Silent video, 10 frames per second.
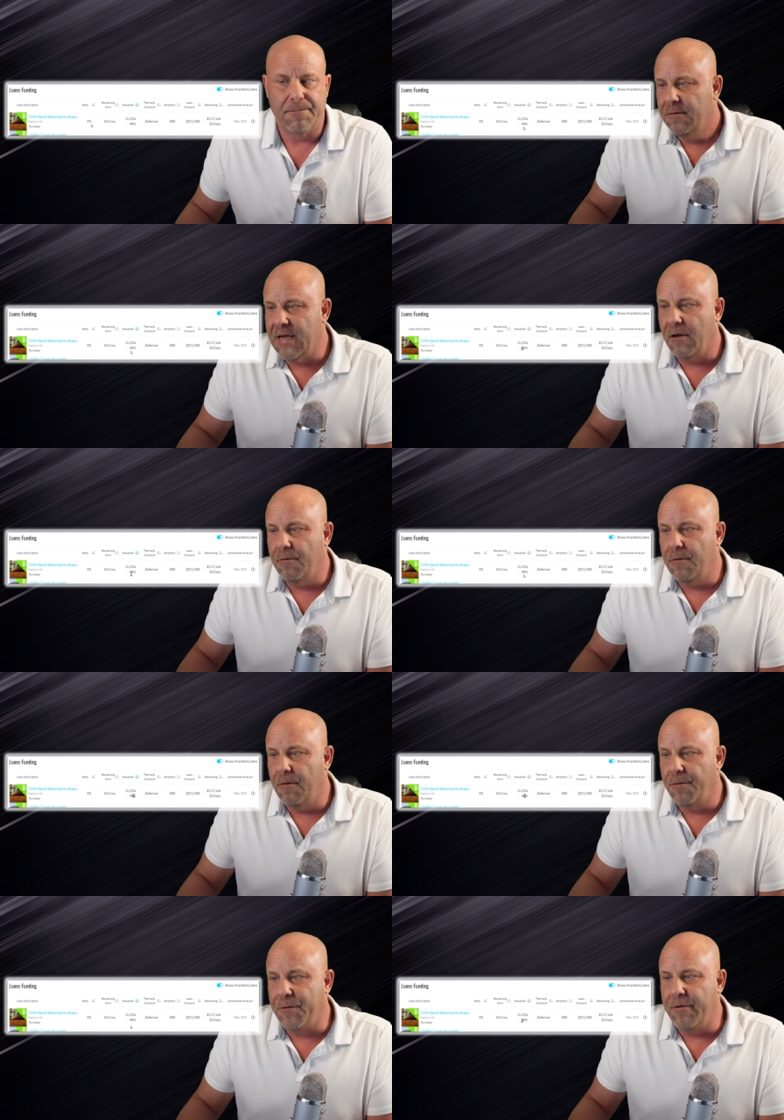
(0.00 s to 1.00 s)
Now,
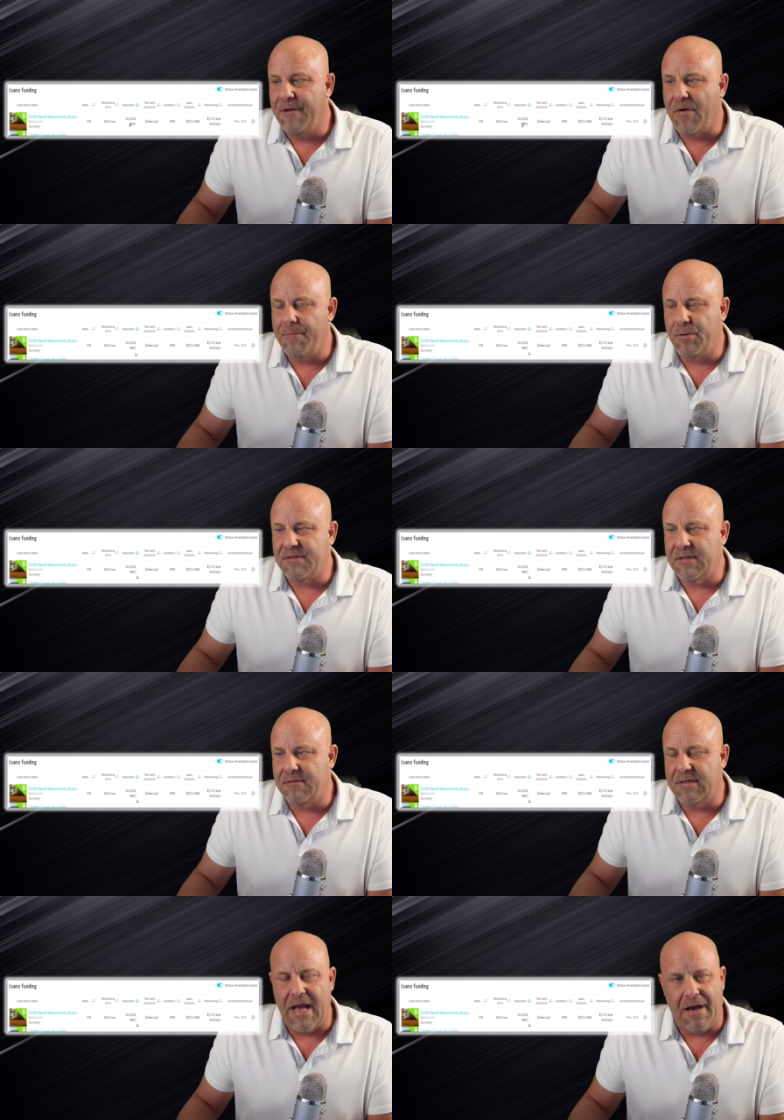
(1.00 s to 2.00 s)
thirty-five percent
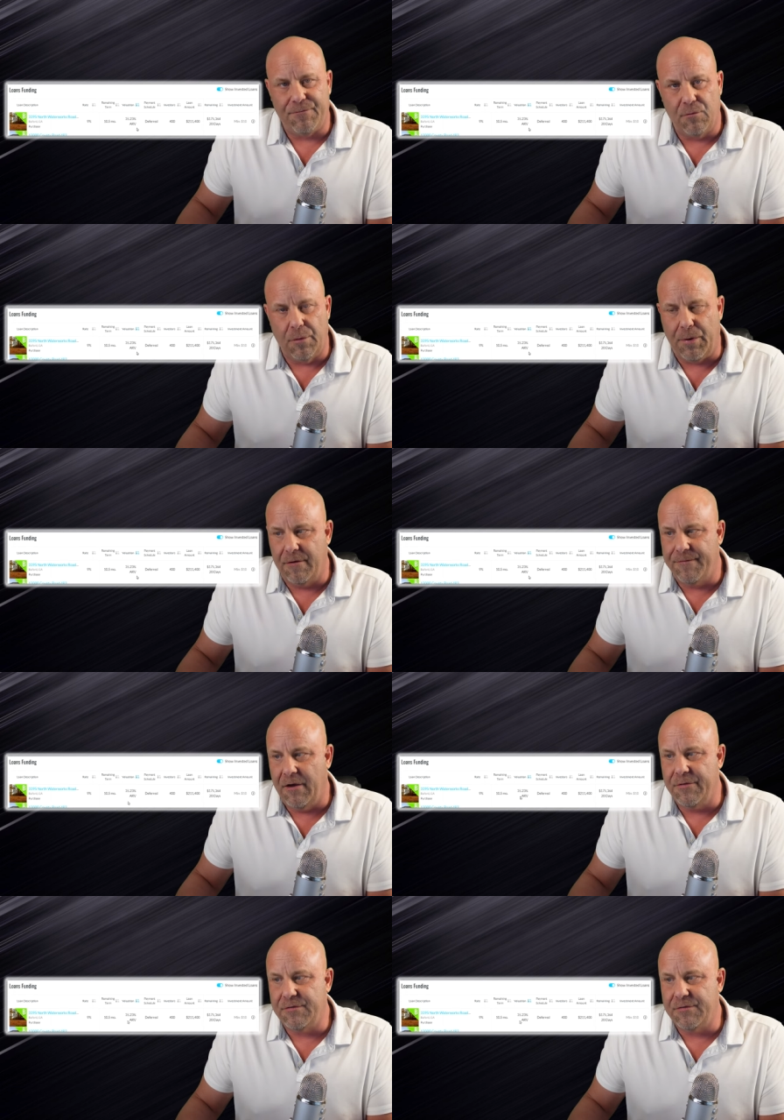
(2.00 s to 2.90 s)
is the after repair value,